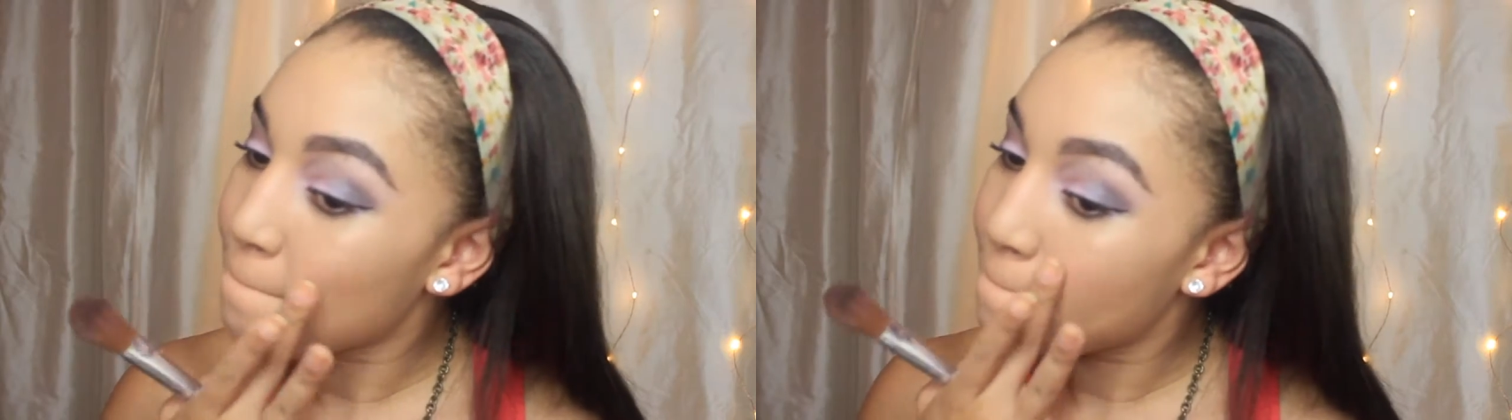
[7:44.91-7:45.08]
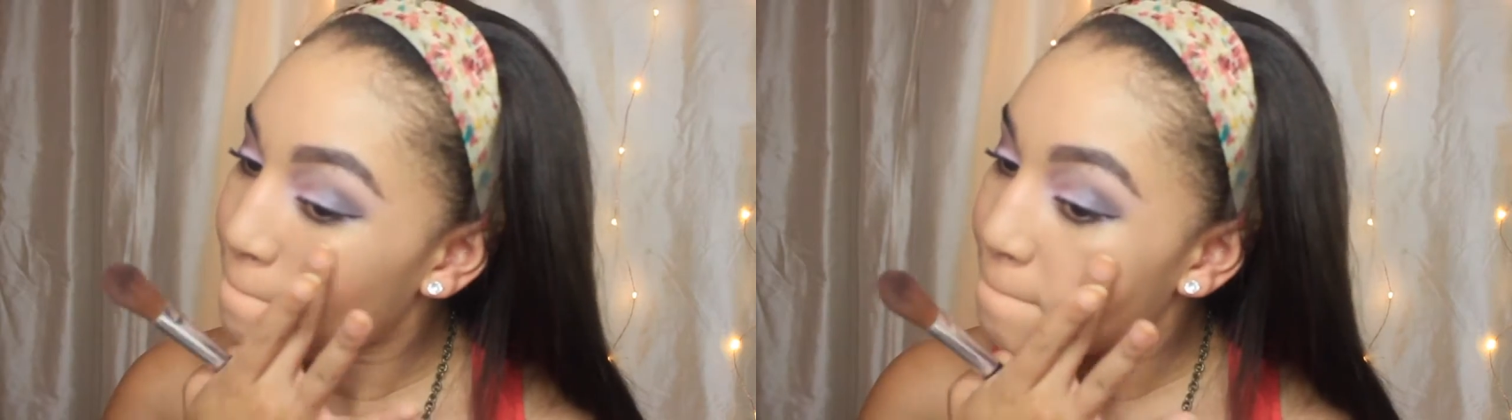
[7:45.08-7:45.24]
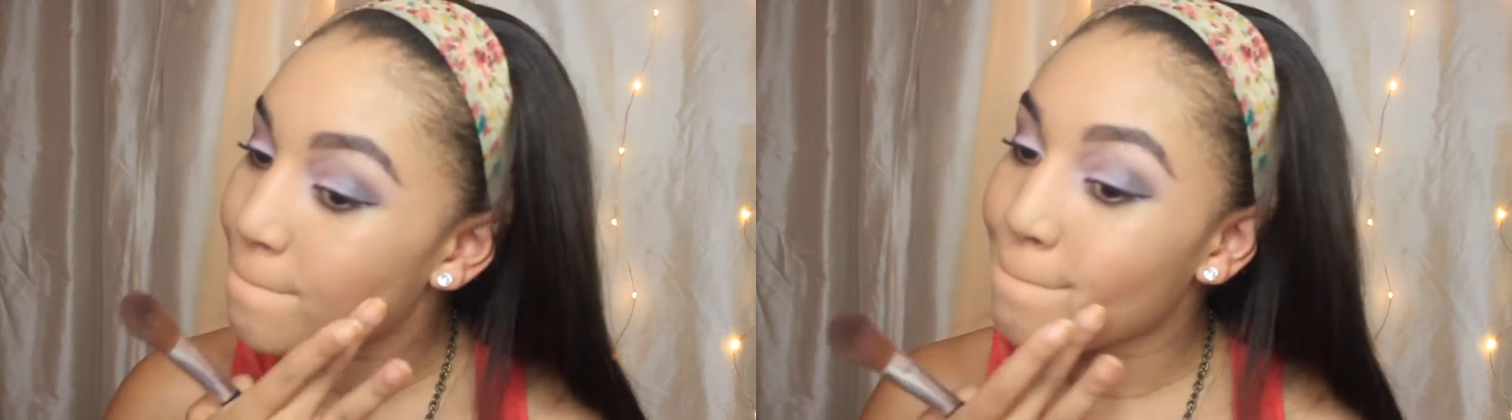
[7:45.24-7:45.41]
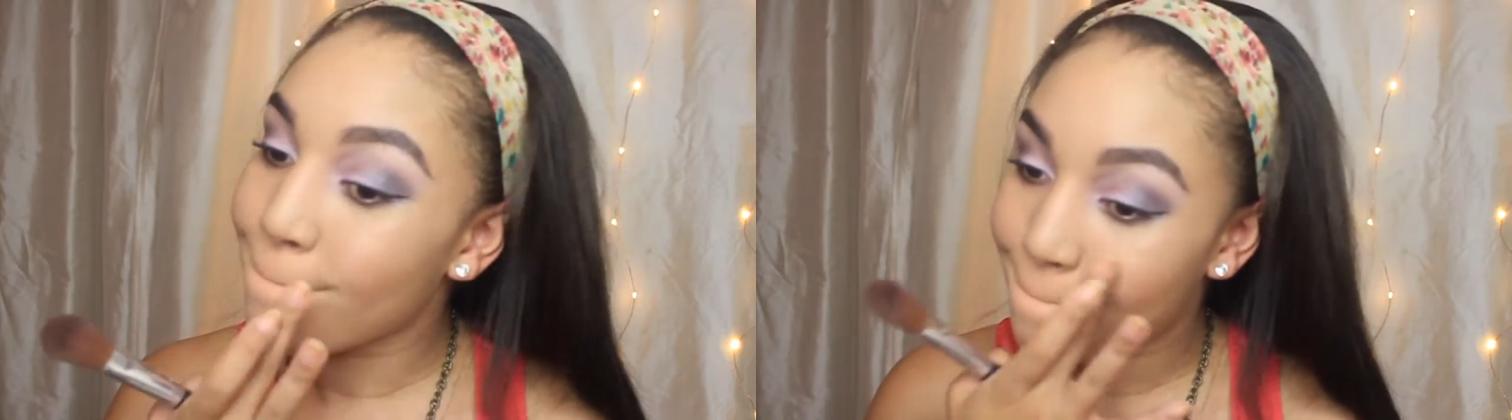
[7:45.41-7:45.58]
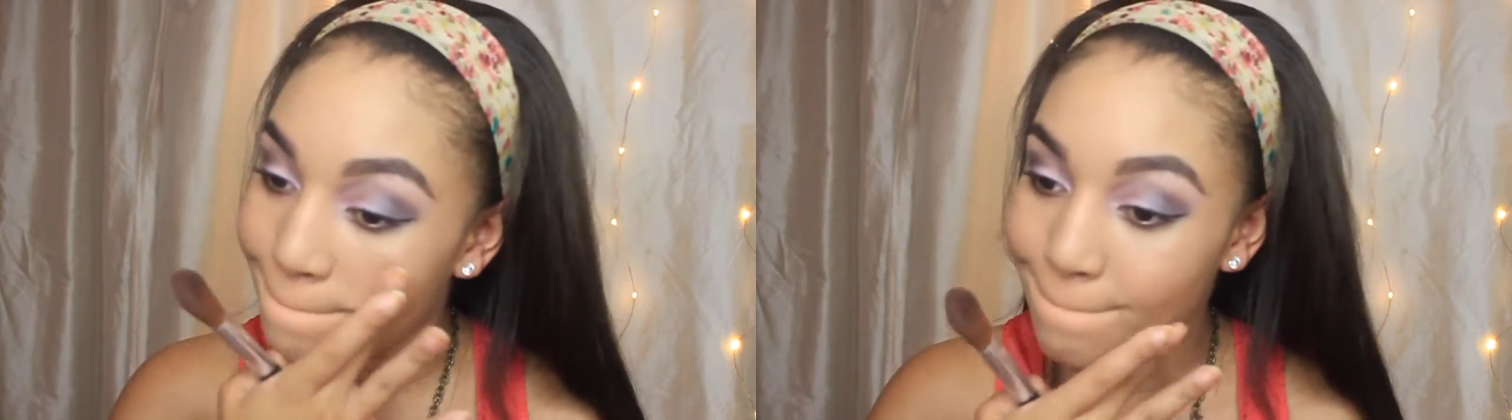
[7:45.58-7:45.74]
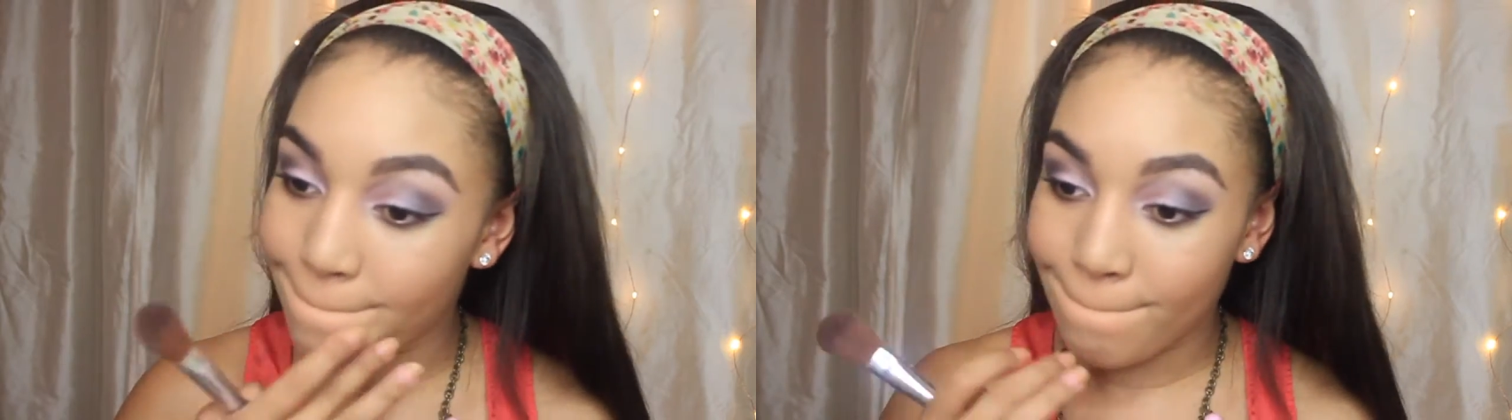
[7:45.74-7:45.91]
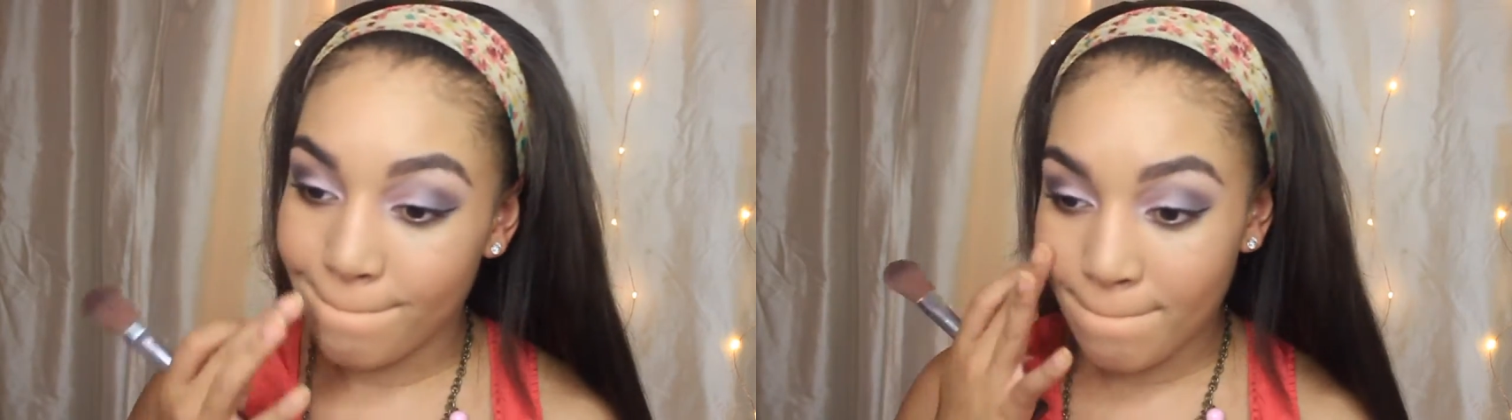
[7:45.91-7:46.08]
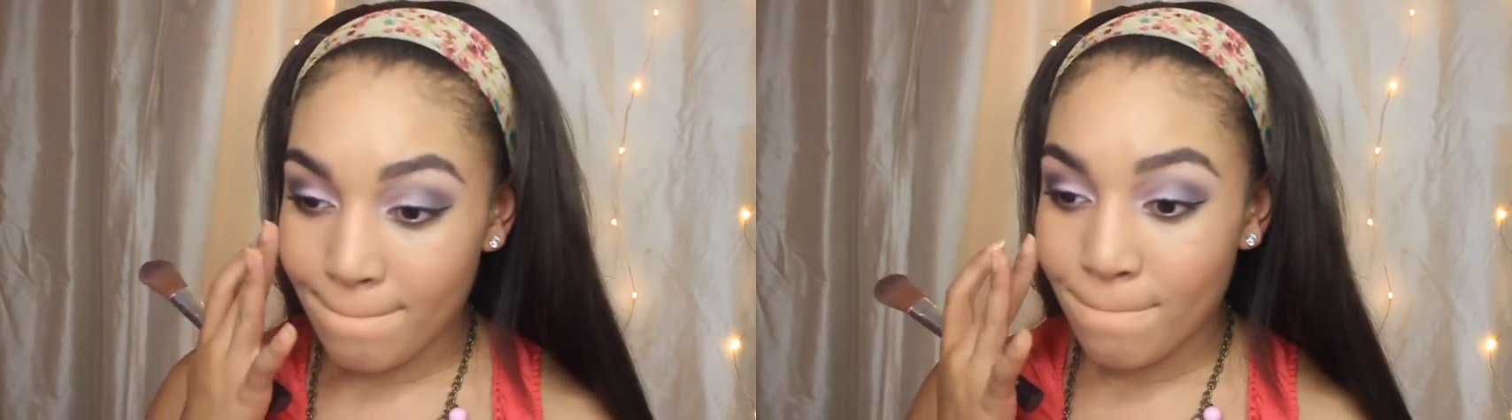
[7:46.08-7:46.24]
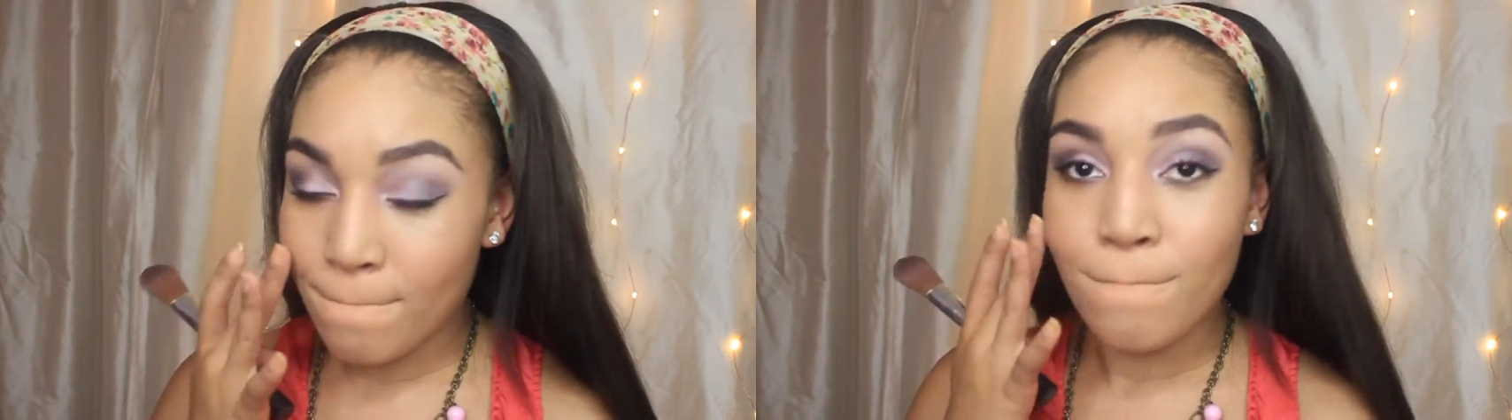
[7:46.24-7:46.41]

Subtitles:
to leave it in the description box